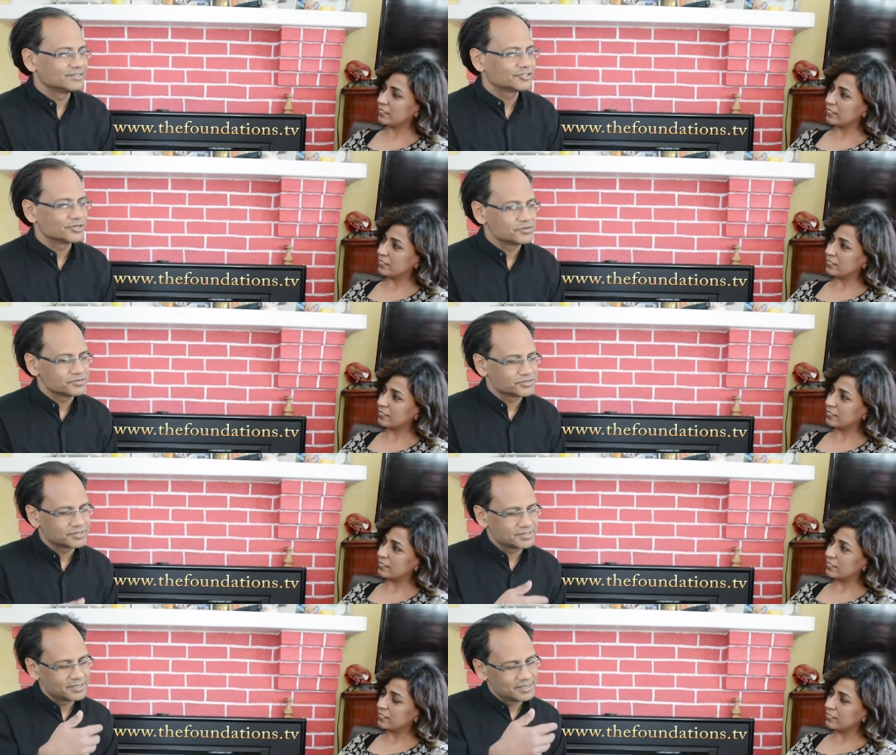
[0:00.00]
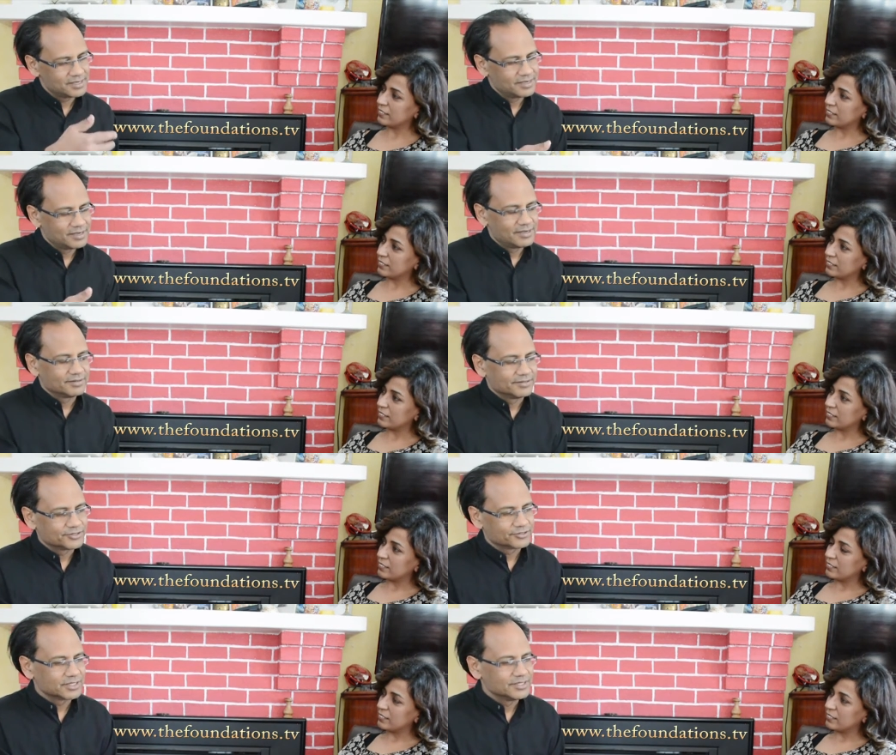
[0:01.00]
Speaker 1: shows the
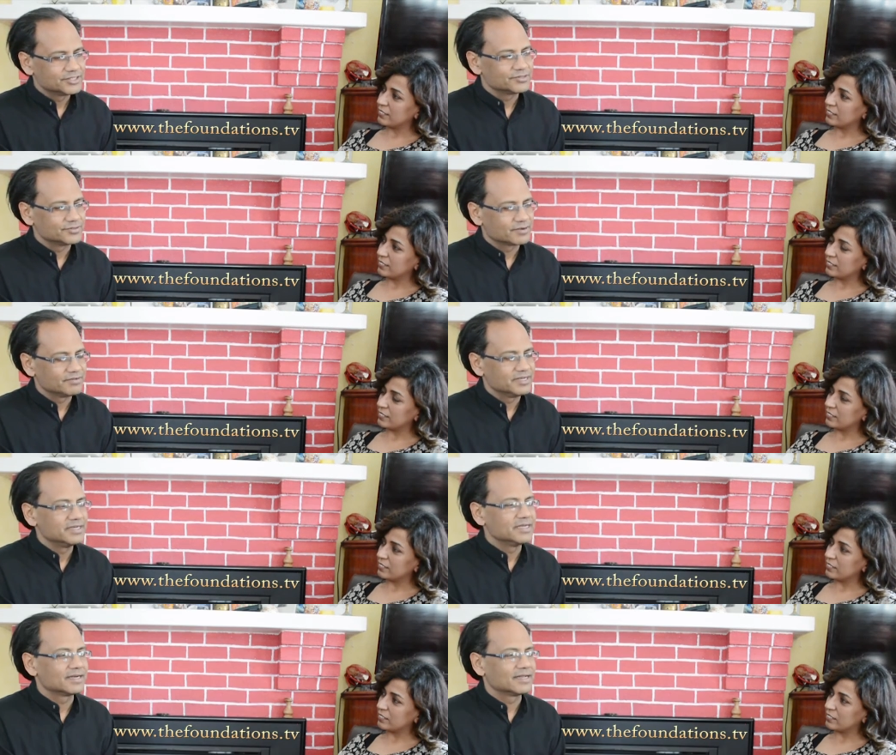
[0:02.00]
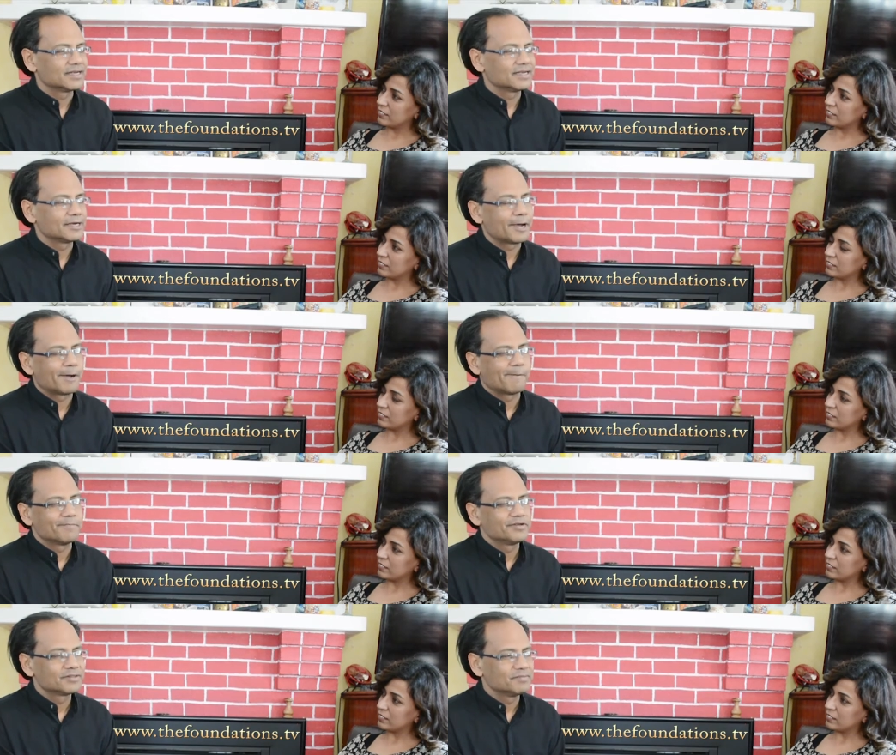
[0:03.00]
social issues of India, like um,
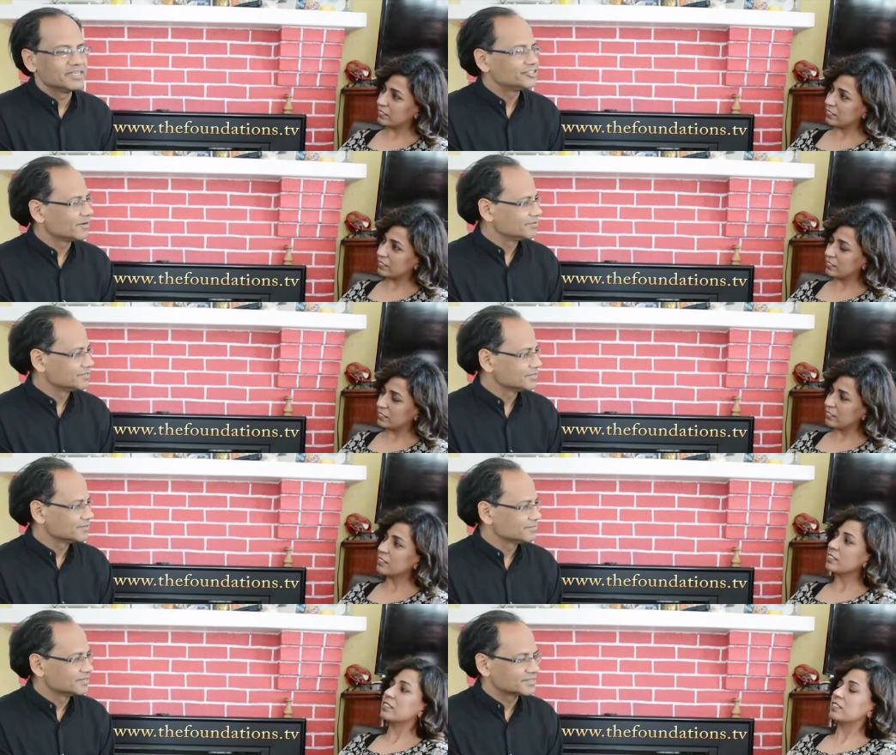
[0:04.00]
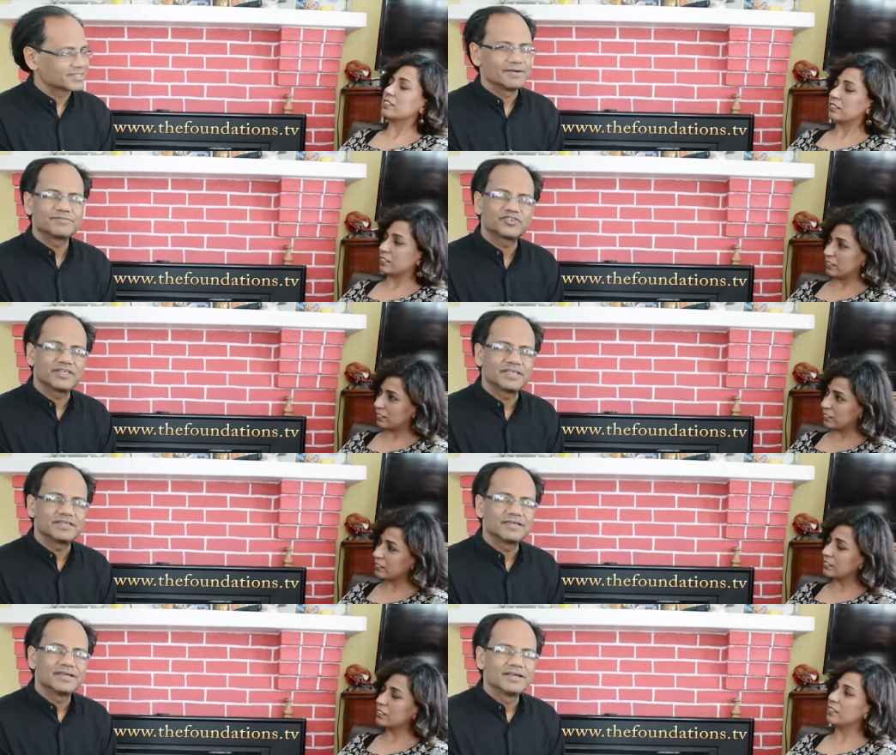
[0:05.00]
you know the male chauvinism, the slave trade,
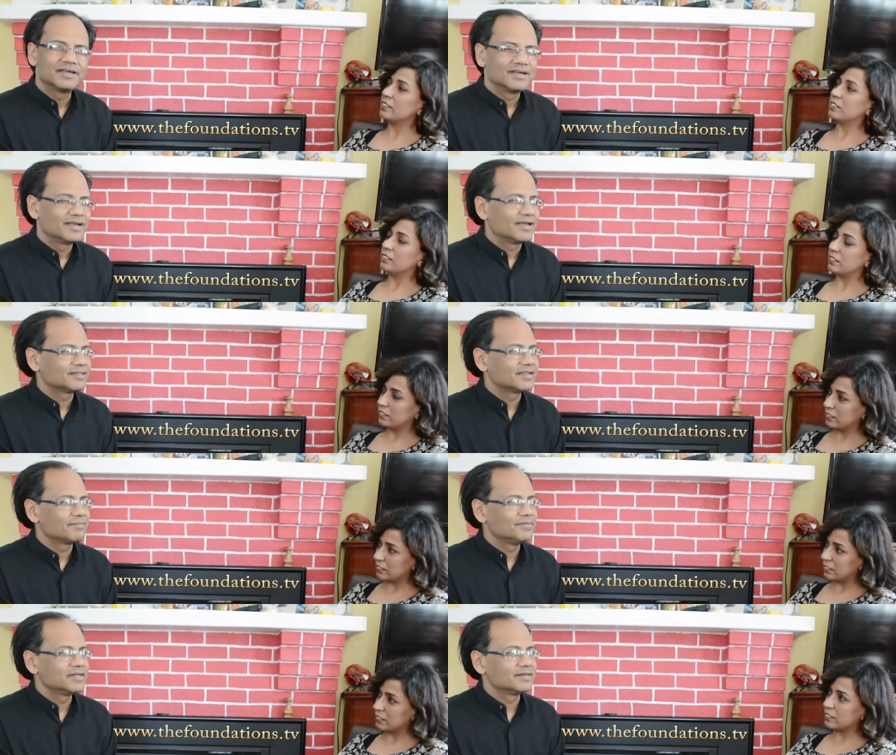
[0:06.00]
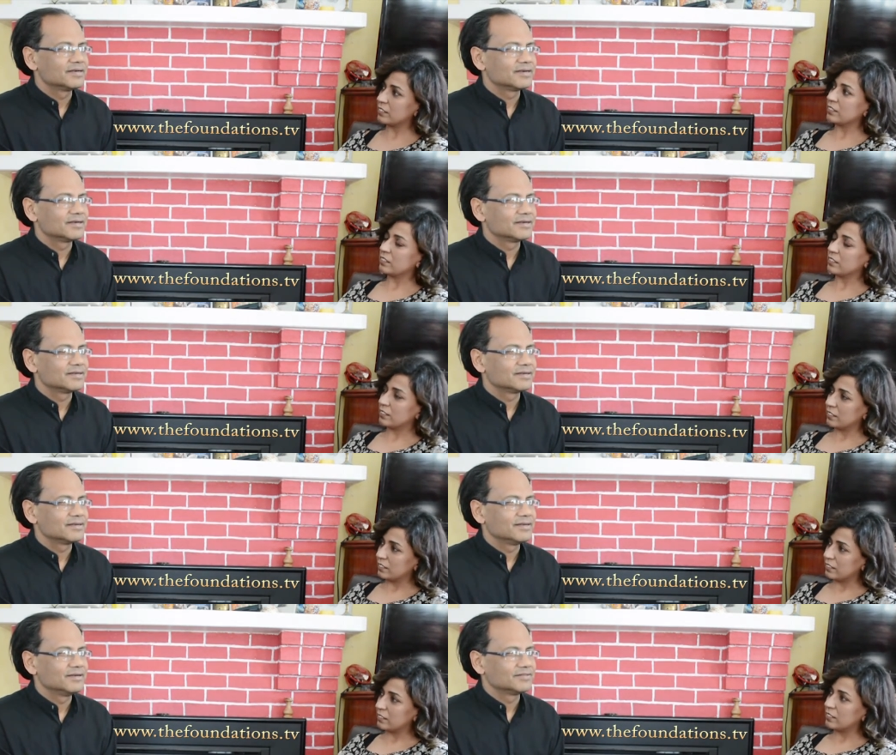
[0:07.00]
and they have been uh,
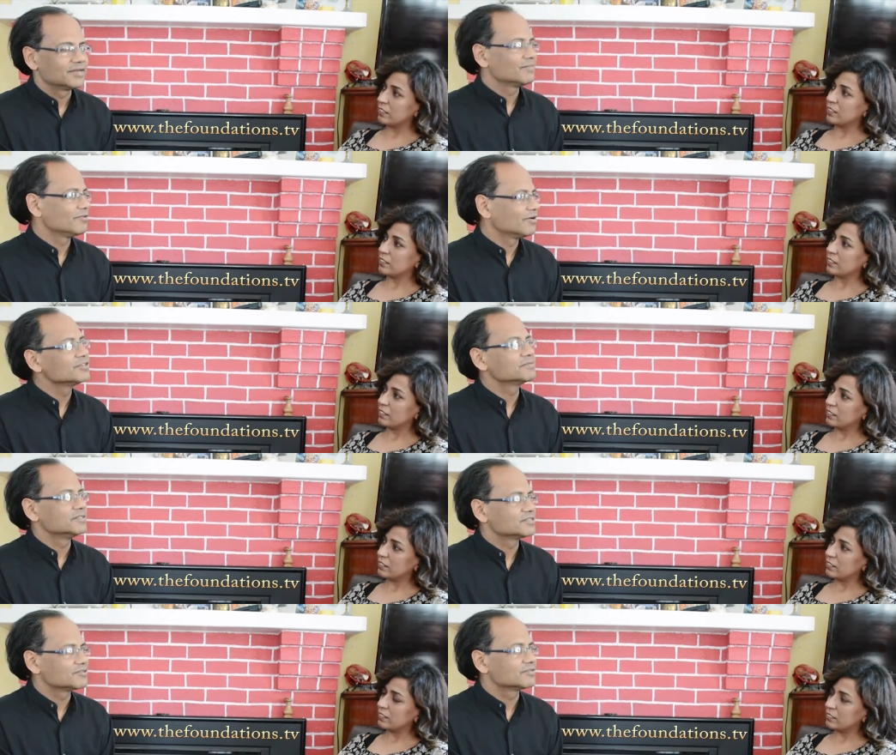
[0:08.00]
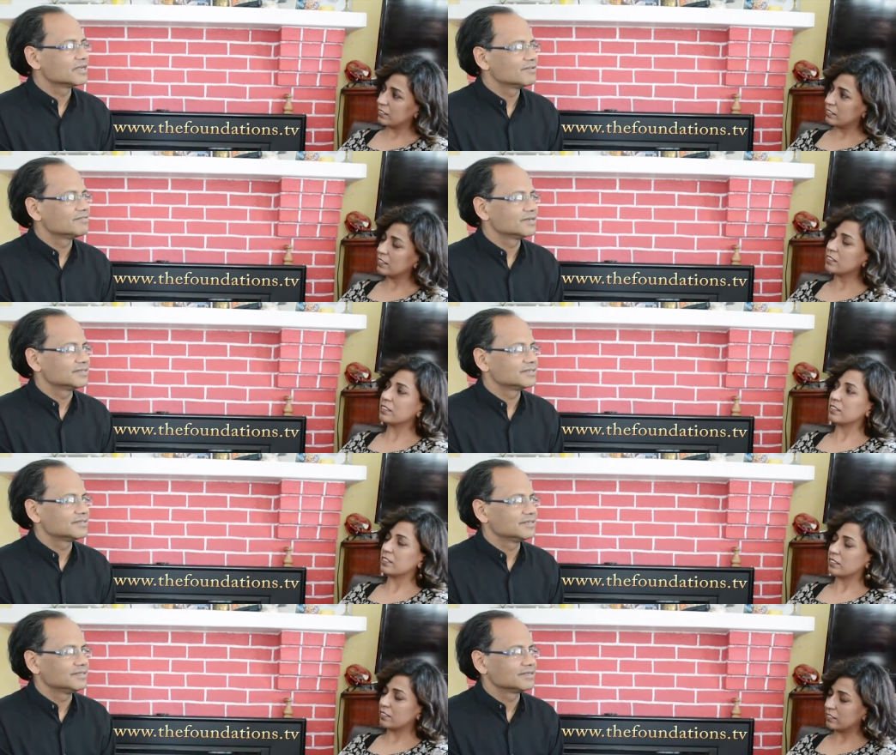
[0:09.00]
you know they have always been so relevant
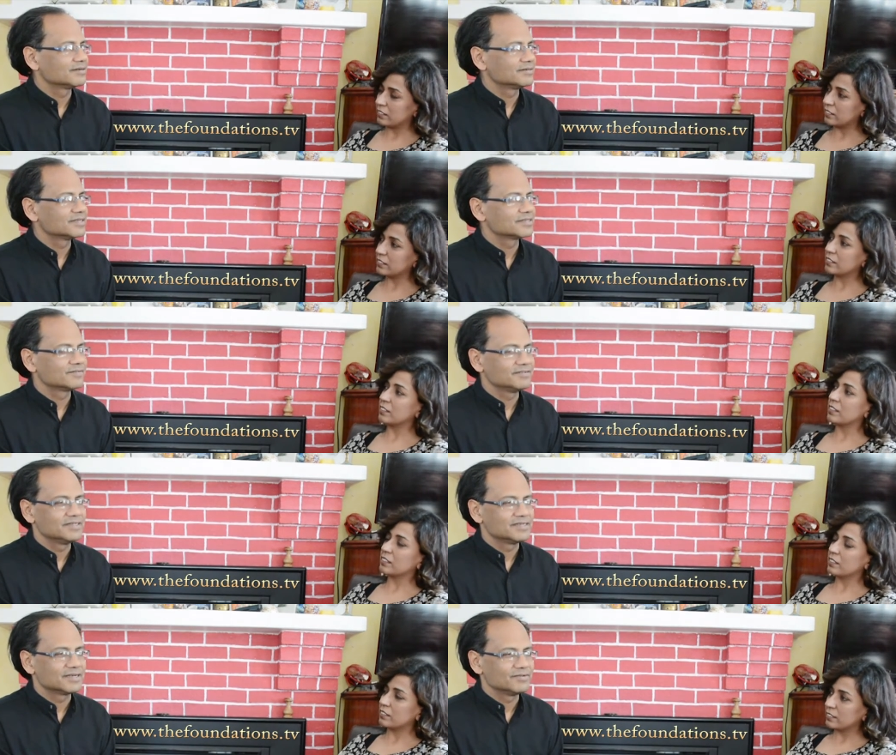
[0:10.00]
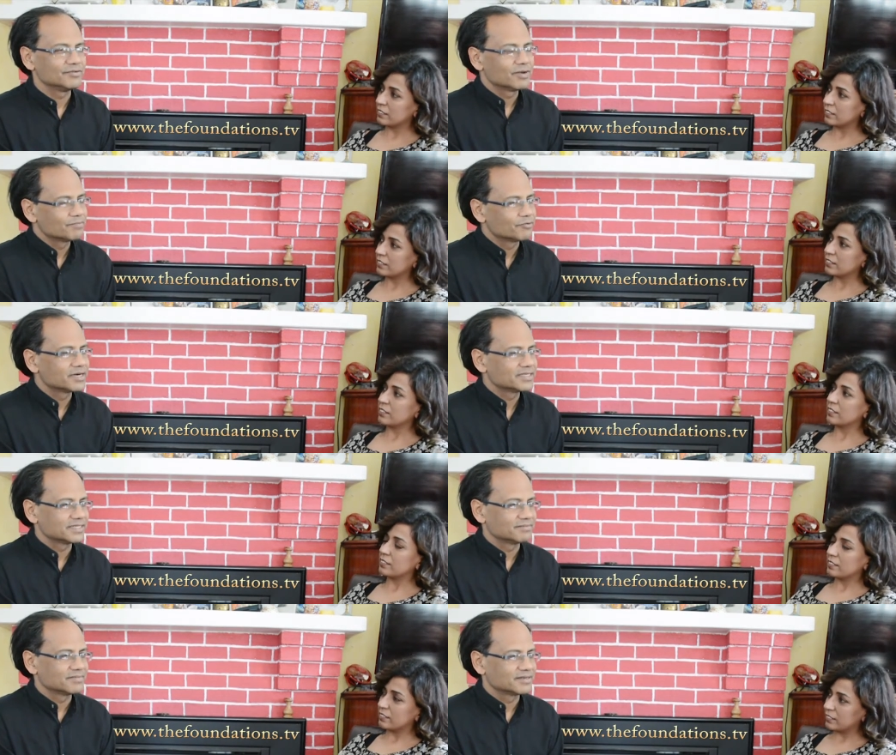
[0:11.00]
in the context of India. I mean, we are
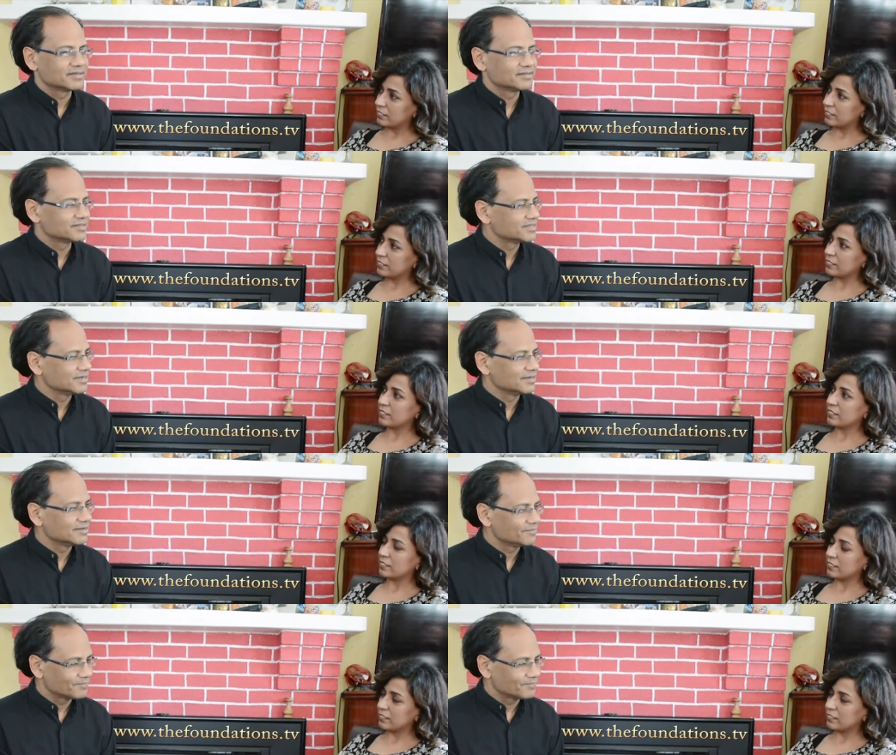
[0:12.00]
progressing, but still